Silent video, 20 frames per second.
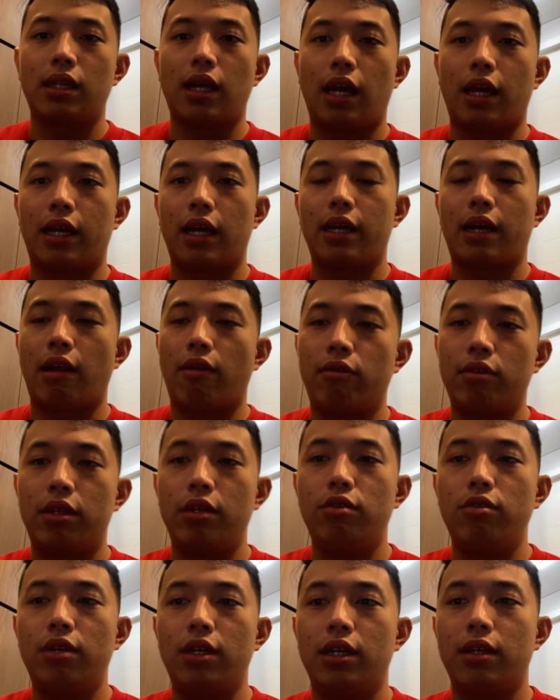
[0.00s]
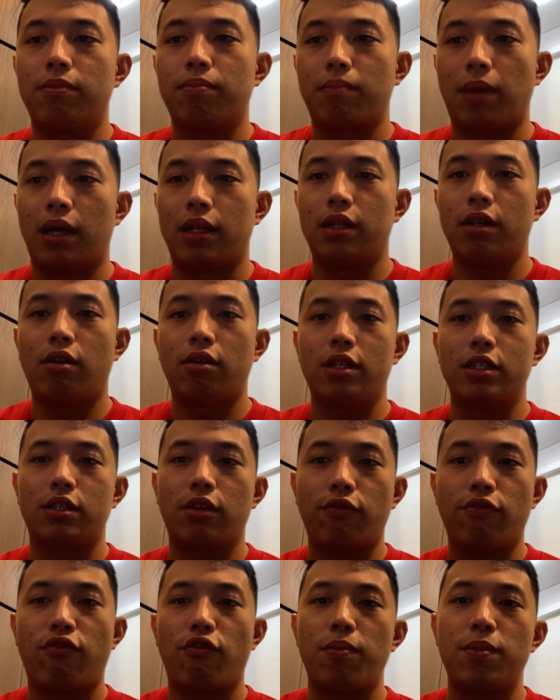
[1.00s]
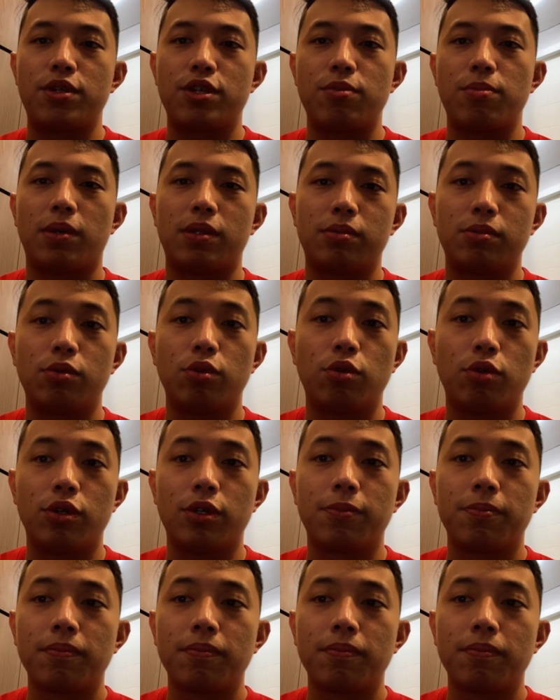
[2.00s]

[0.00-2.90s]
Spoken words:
I can't guarantee you it, but all this information you must know it.